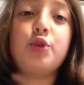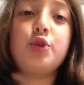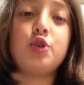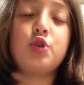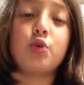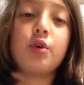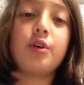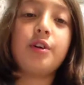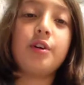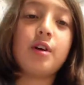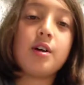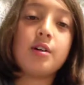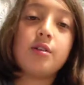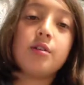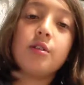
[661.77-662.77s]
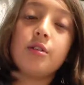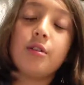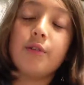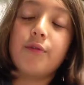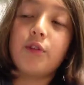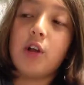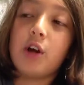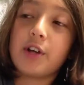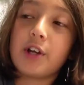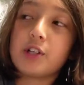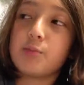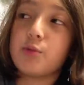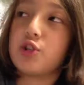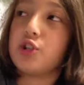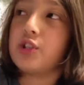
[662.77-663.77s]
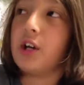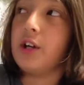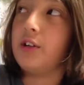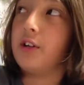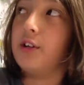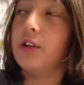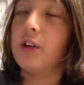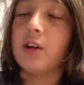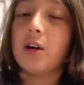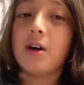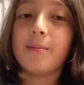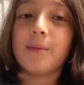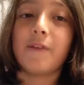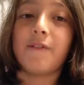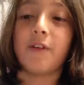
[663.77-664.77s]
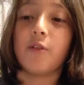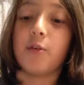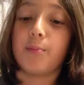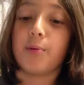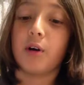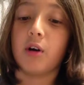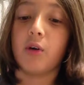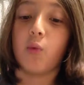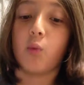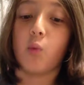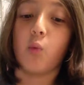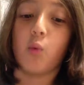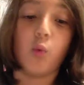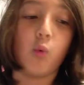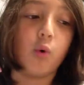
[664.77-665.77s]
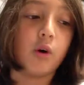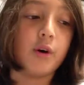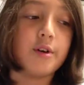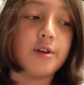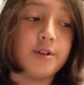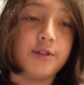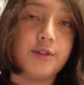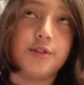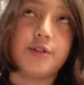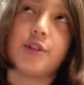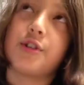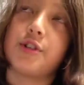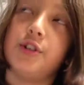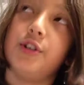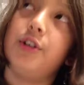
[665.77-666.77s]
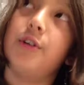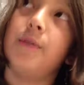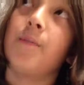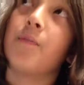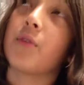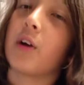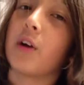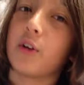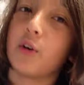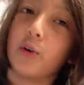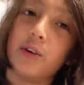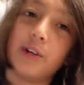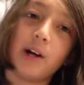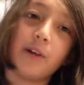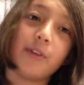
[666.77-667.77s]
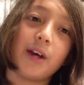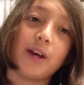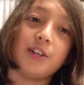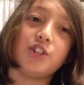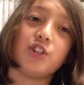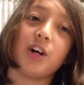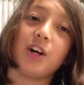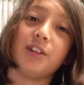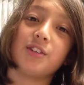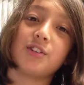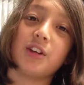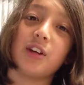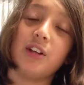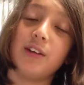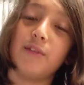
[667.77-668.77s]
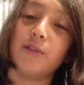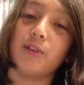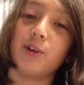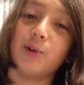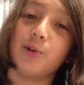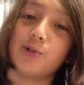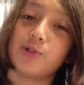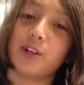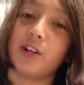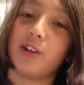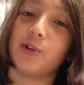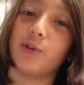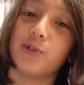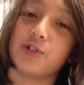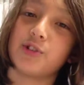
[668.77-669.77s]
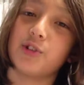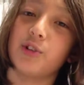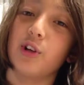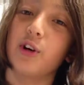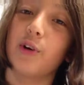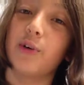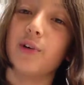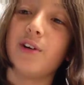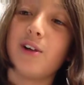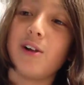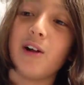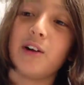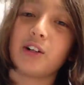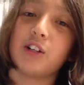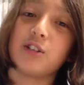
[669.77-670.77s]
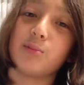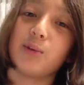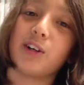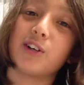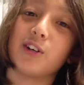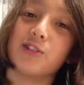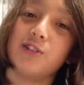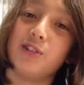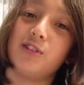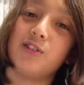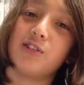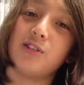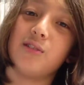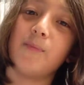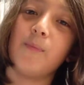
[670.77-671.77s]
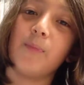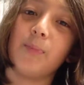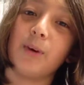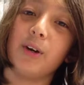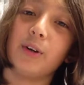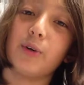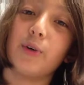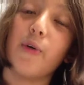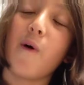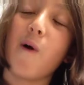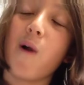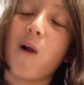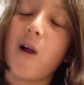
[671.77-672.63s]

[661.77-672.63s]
you enjoyed it, the vlog, as much as I did. My favorite part was going down that giant slide, even though it was kind of going slow because of my cousins and my uncle.